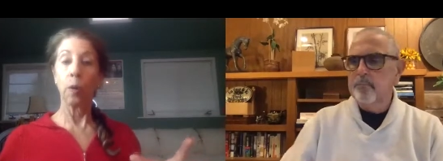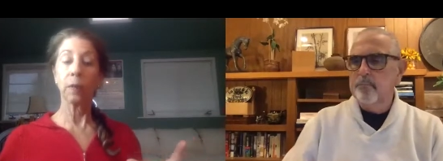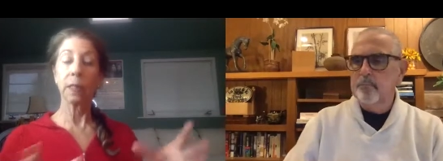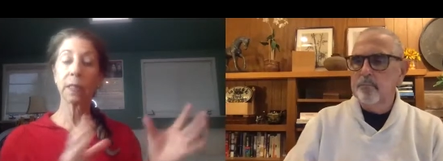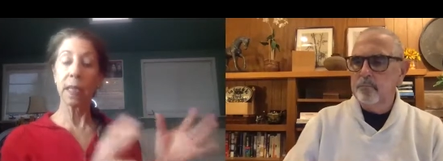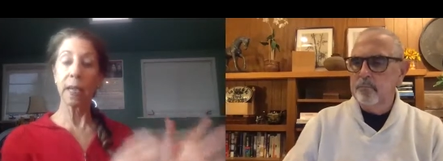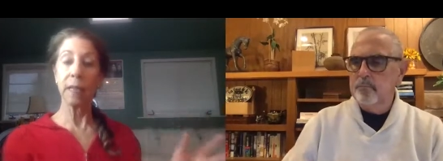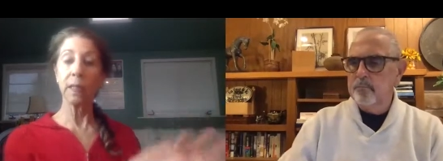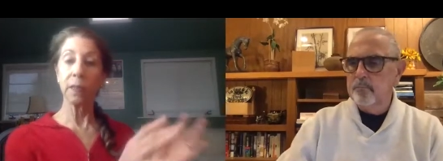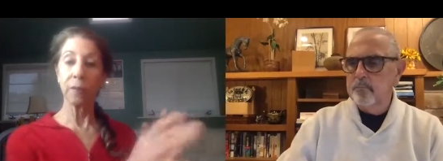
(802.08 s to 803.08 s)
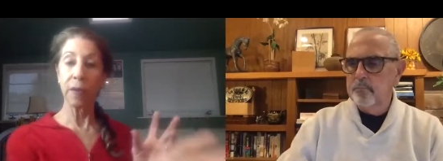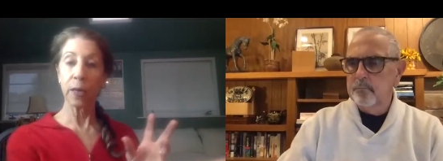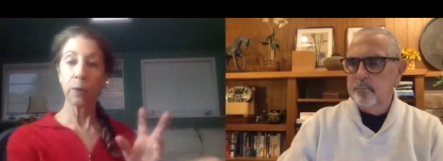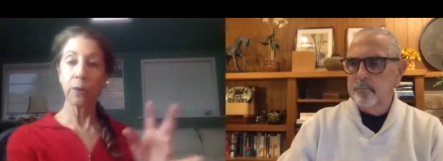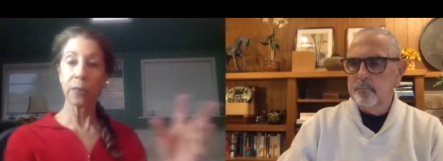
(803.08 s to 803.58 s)
Speaker 1: the state and the
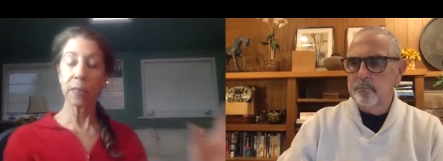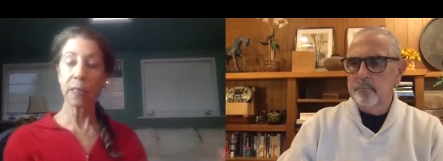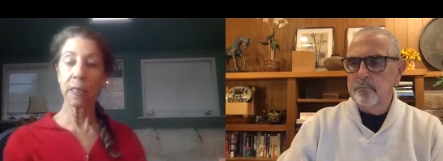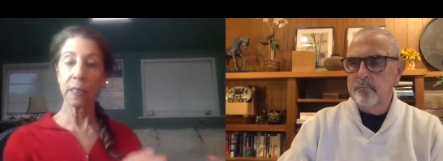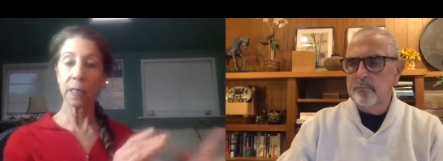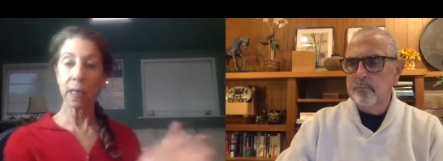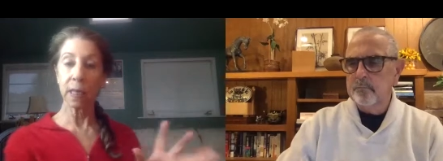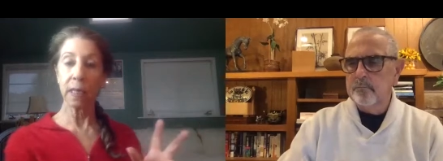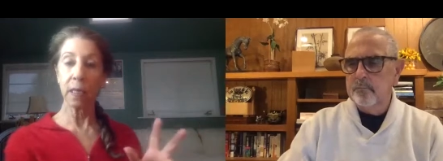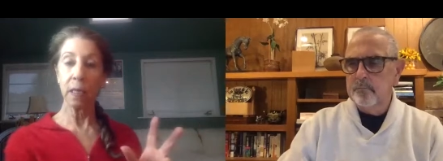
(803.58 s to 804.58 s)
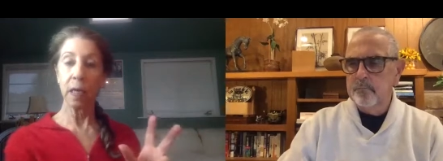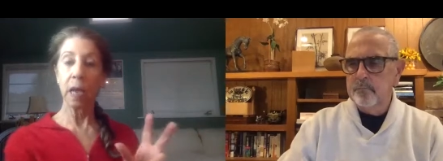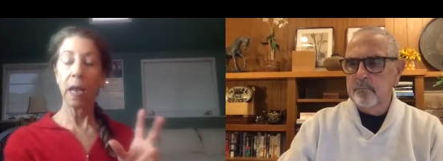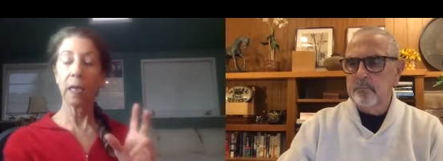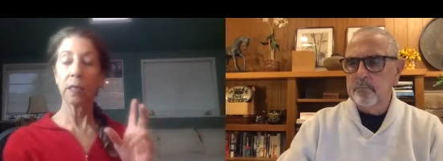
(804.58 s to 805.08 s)
federal and the CDC
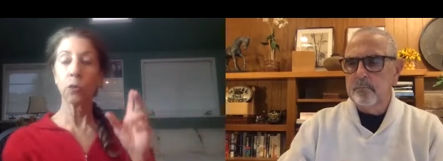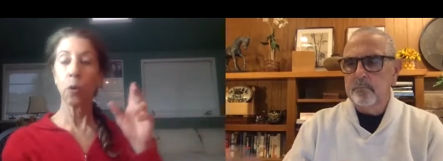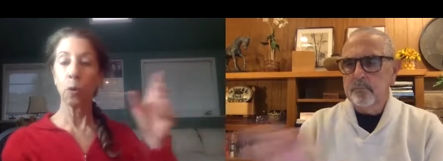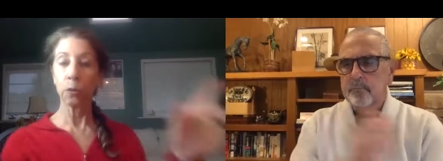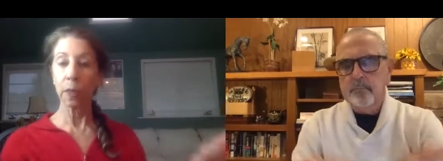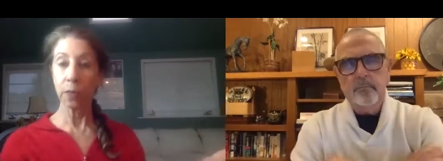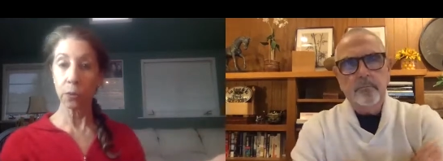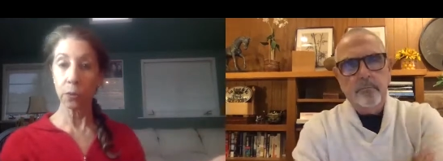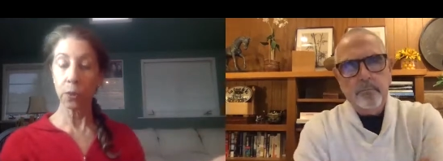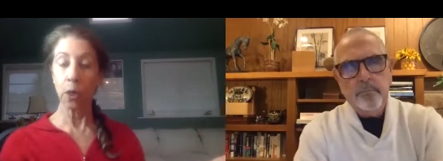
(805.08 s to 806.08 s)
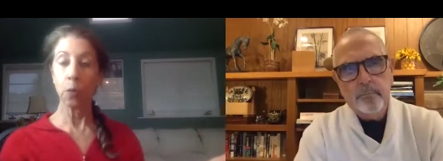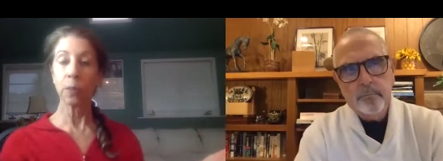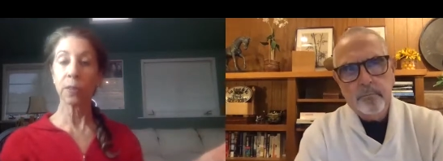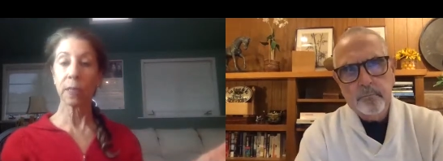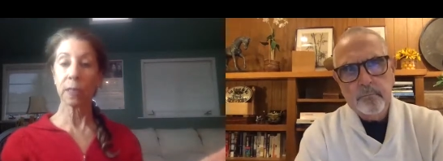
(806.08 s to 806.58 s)
has told us to go
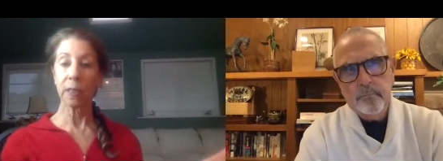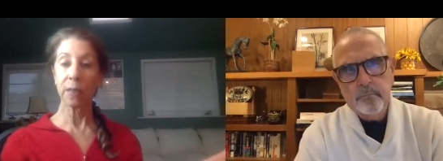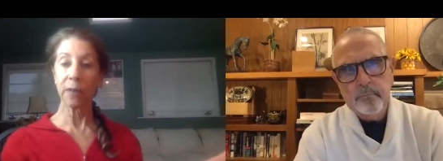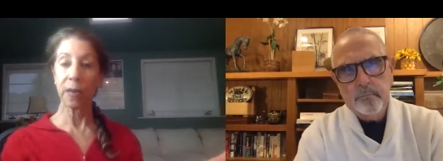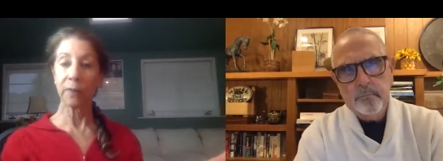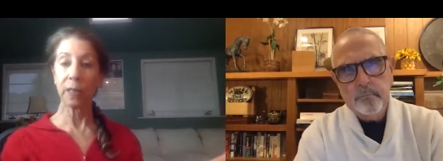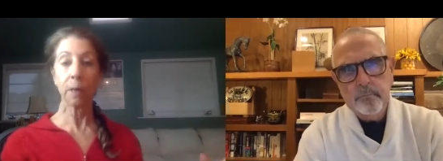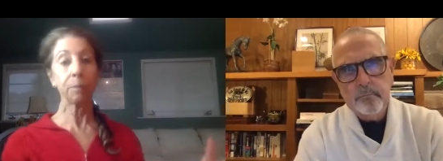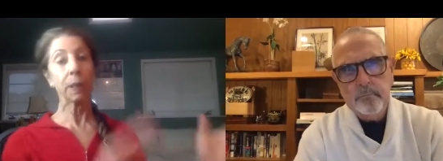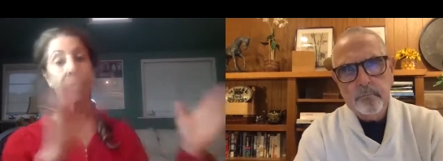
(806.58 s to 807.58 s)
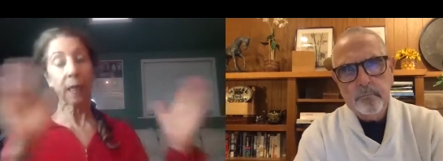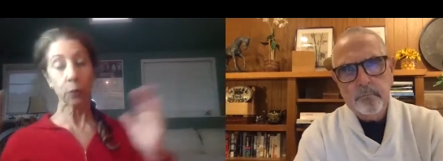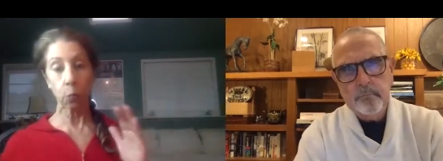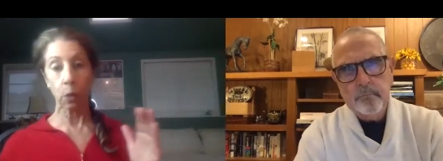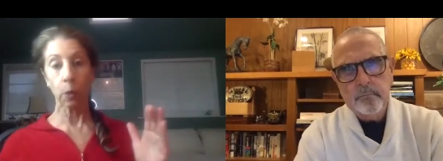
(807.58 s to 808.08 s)
with 65 and up, but
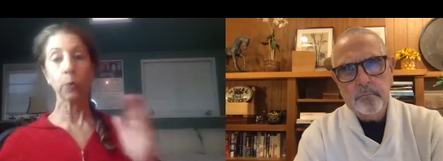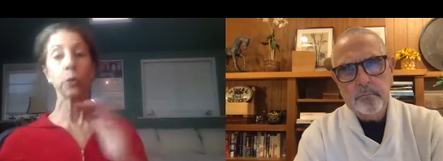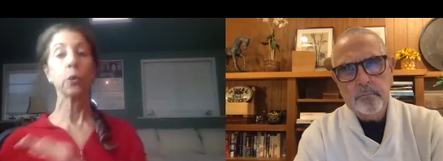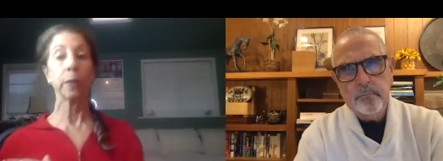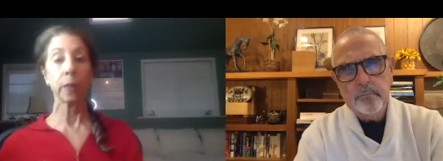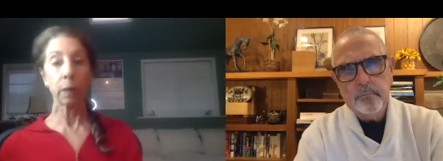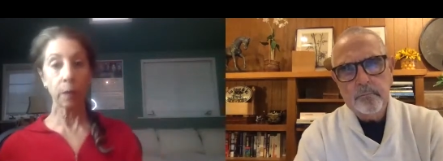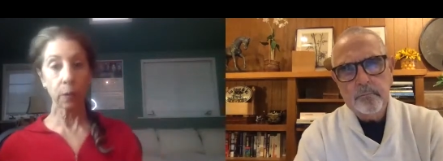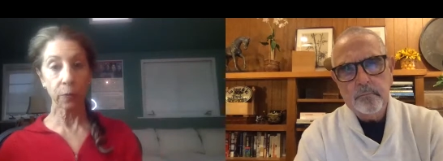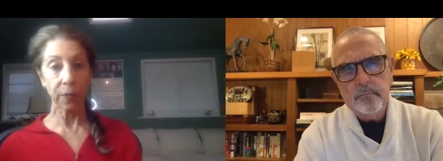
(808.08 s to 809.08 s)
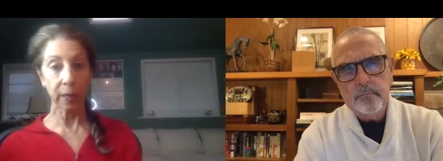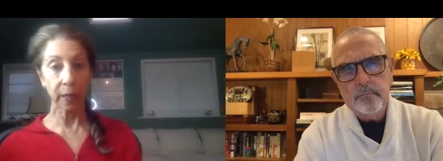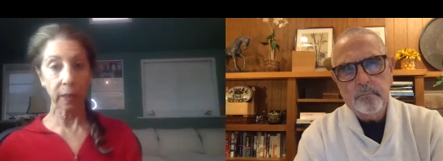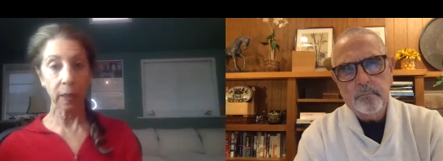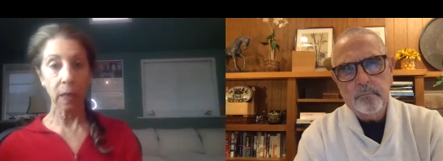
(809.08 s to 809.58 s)
guess what? We're doing our own
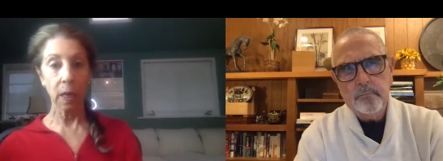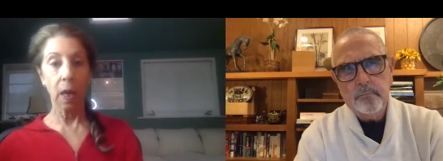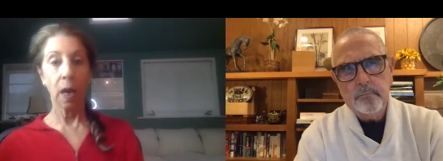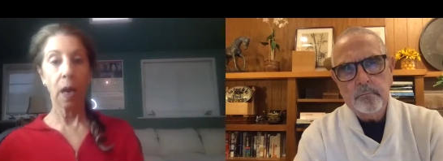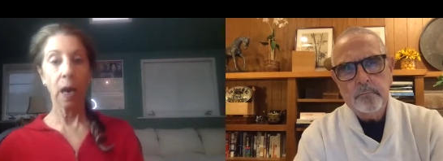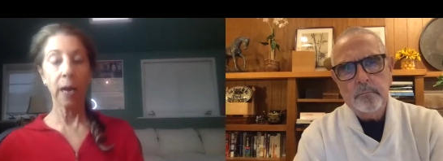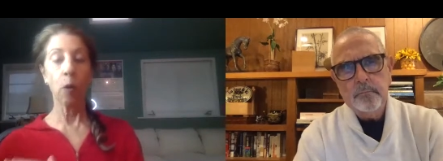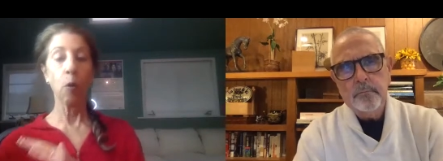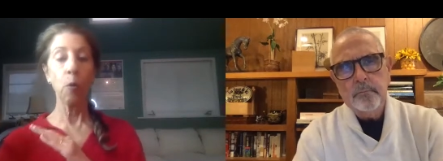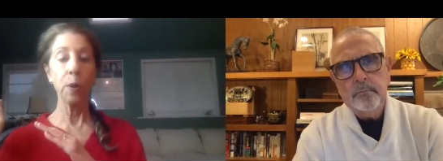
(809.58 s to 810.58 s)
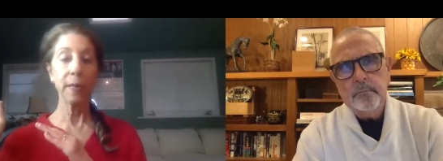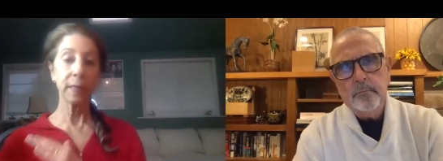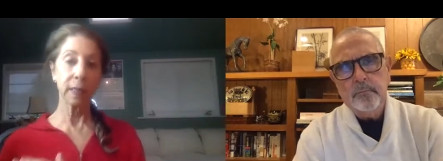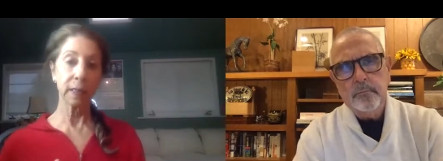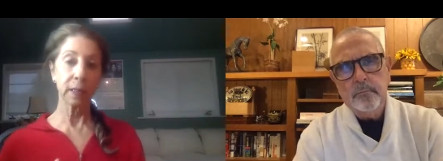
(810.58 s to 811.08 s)
thing. I
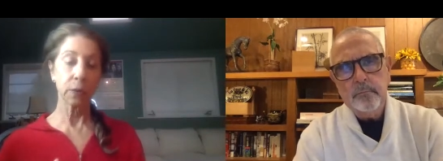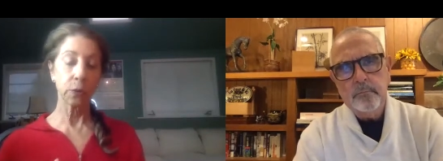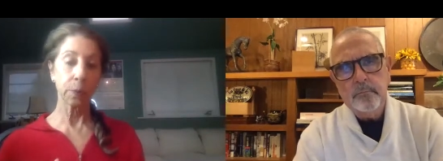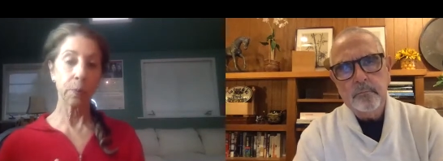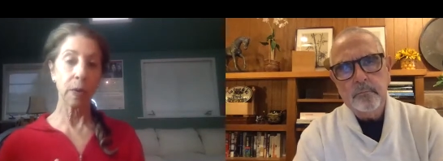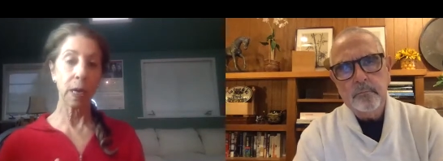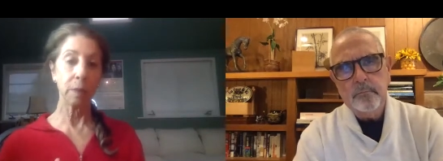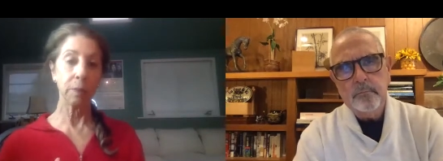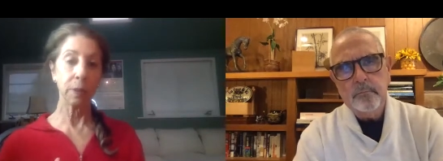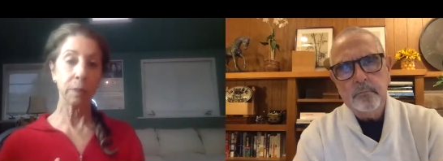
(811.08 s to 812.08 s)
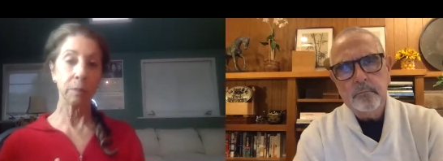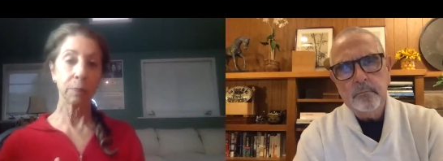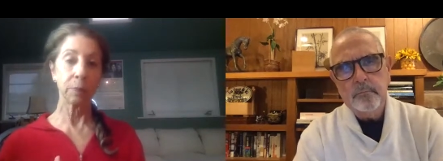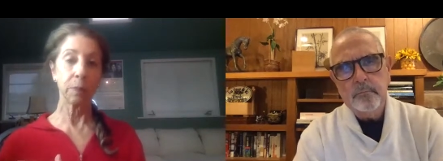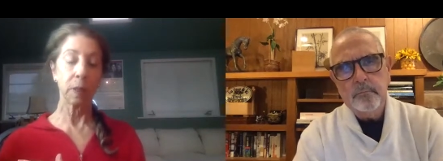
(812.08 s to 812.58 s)
always think there's a problem
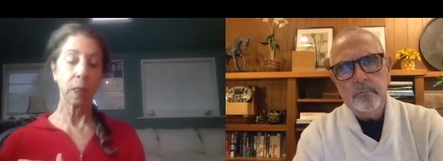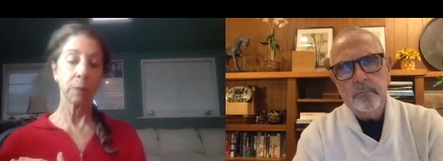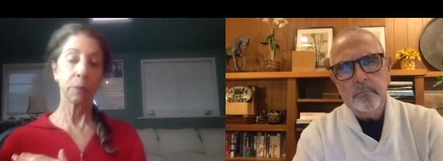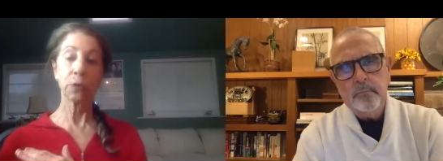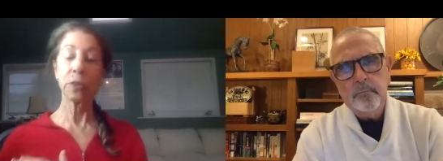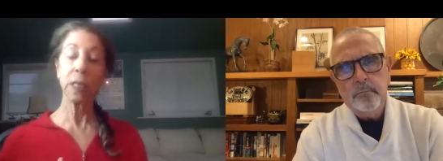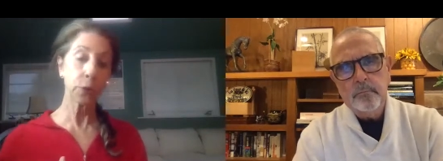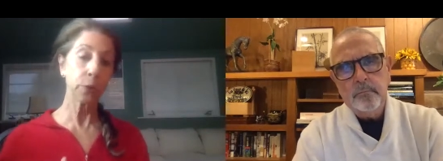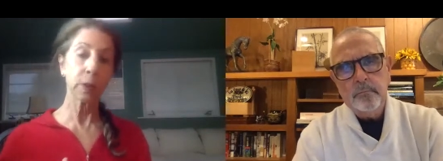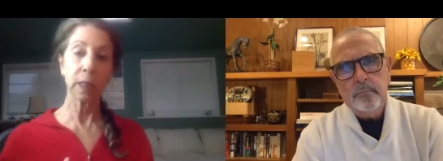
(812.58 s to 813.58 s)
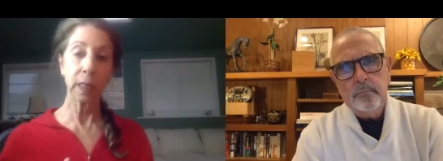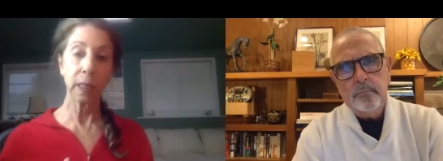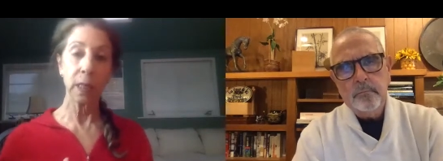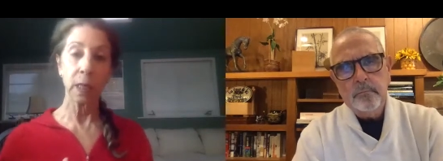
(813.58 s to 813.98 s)
procedurally